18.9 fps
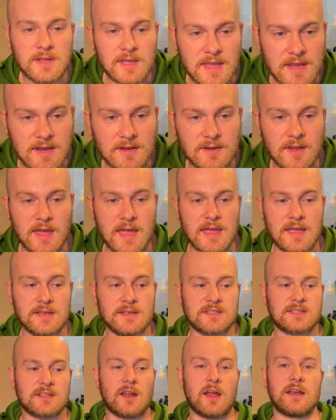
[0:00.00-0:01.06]
in a
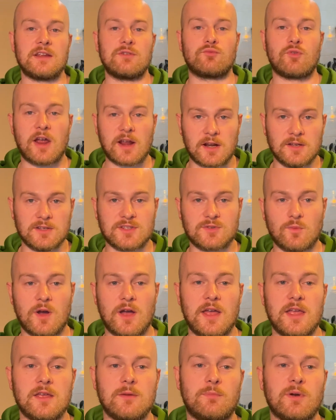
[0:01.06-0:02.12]
slightly reckless
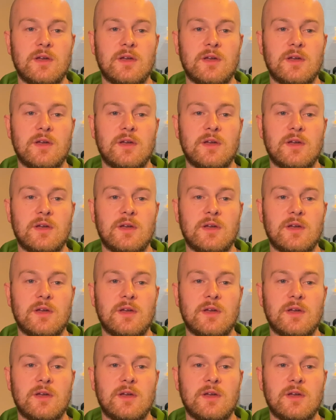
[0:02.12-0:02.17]
way,